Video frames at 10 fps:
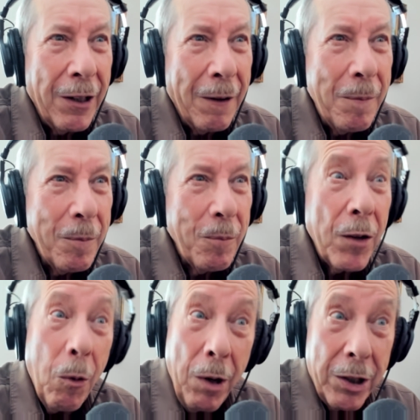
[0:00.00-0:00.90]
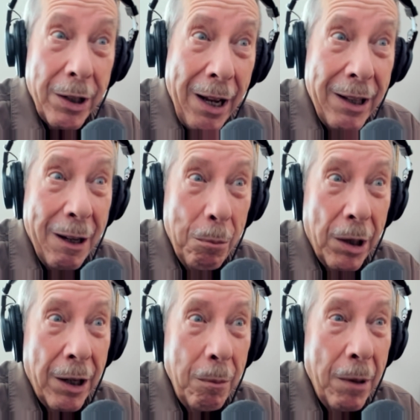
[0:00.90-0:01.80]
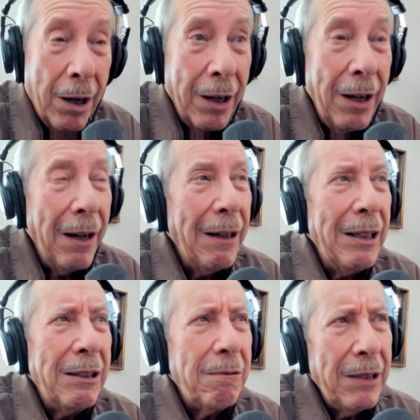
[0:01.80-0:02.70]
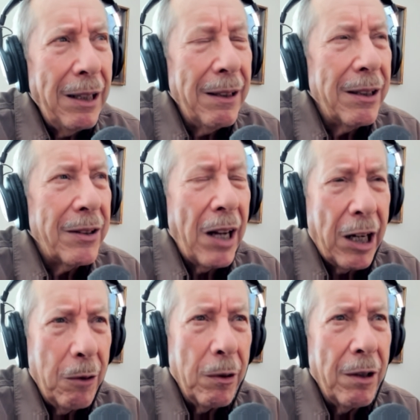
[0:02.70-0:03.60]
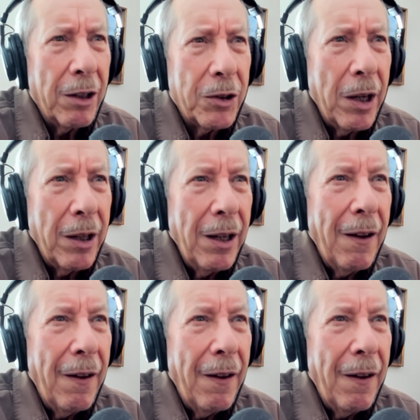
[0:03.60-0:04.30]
And once I had that Bloody Mary, well, the second one I'll try.